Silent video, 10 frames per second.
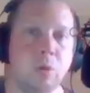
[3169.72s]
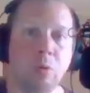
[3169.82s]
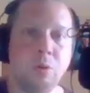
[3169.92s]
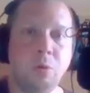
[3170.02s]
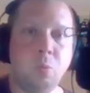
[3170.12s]

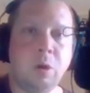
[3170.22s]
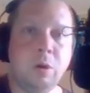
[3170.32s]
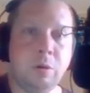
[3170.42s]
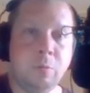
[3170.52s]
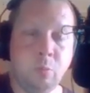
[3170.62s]
on the
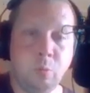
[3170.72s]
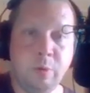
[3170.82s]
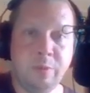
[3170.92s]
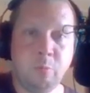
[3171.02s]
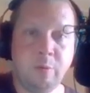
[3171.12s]
wall
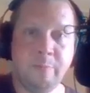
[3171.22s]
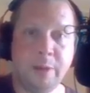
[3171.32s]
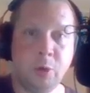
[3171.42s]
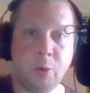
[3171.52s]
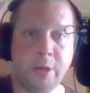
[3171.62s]
with
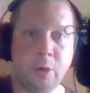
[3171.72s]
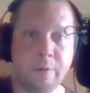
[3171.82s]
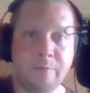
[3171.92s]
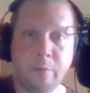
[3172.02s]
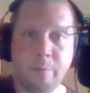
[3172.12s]
my
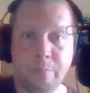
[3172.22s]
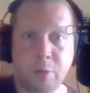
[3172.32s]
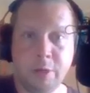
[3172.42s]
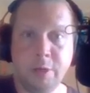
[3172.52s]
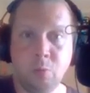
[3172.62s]
crayon for
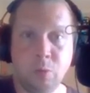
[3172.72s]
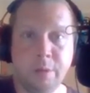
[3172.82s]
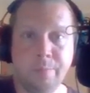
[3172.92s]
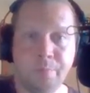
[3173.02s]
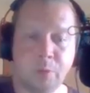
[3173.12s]
marking the
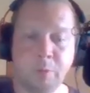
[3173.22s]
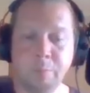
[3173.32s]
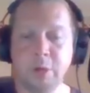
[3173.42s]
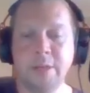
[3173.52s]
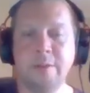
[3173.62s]
wood. You
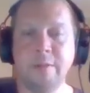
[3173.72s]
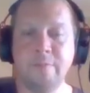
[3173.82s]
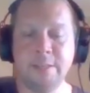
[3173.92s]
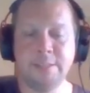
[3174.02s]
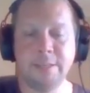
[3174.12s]
mark it
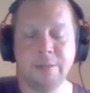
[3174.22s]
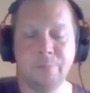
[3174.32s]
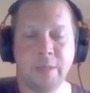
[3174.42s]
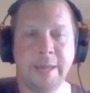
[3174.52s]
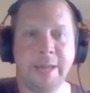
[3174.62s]
if it's a
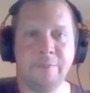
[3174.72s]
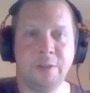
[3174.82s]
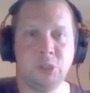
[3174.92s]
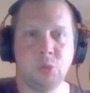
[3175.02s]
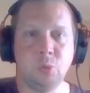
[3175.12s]

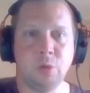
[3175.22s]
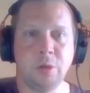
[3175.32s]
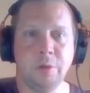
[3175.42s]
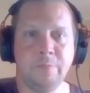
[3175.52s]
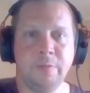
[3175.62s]
half-inch shorter
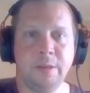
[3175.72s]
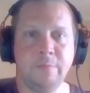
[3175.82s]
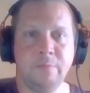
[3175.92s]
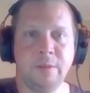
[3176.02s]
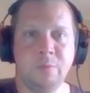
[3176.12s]

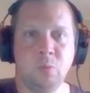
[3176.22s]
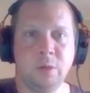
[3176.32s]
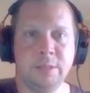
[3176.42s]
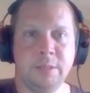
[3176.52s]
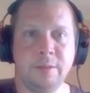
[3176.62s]
than
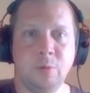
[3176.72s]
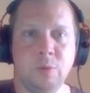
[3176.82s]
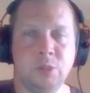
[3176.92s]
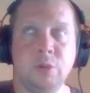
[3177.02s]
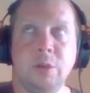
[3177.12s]
what the other
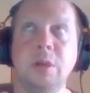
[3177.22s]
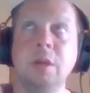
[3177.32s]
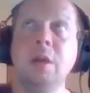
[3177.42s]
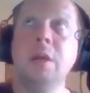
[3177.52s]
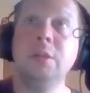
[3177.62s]
ones are.
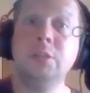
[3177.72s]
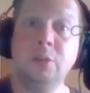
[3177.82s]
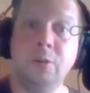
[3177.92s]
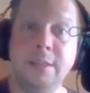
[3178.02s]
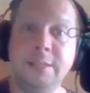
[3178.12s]
So
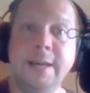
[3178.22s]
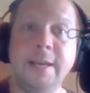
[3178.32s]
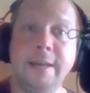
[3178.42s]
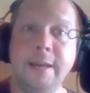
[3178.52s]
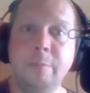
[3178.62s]
you can
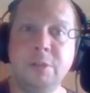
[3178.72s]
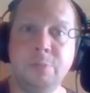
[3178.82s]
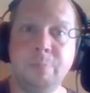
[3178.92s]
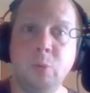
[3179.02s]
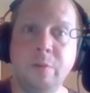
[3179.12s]
tally how
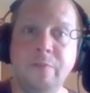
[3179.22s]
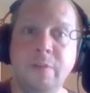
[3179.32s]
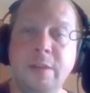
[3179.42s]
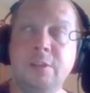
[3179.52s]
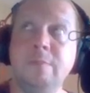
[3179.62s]
much board
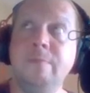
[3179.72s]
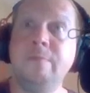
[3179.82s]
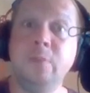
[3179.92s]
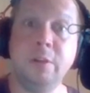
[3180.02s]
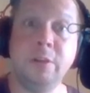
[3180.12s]
fitted
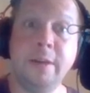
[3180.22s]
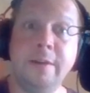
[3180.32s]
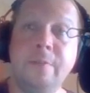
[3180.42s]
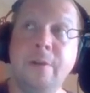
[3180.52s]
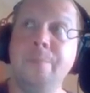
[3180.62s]
foot you
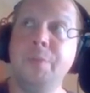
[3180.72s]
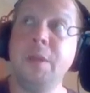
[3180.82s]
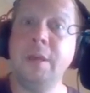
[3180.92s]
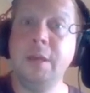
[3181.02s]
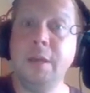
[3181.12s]
have there.
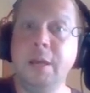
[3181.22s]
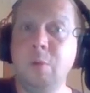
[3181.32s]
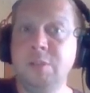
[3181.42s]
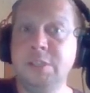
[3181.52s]
I wrote